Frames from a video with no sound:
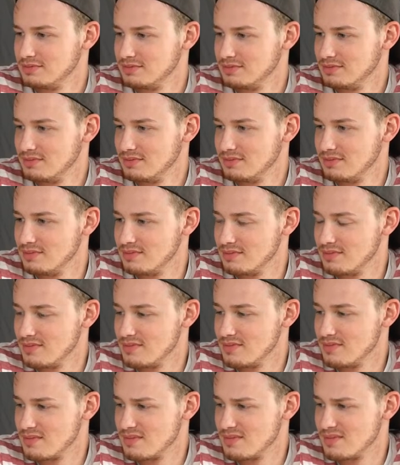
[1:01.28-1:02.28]

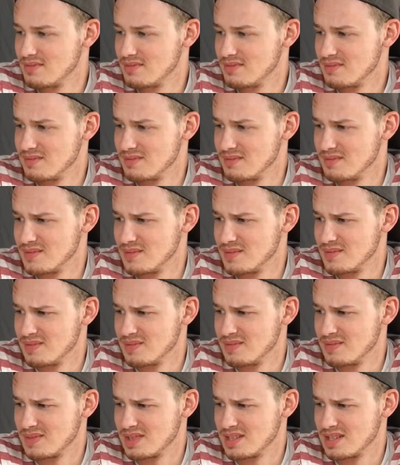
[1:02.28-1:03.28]

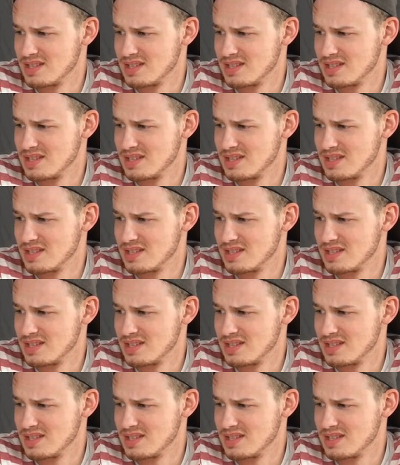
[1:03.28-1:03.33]
[no speech]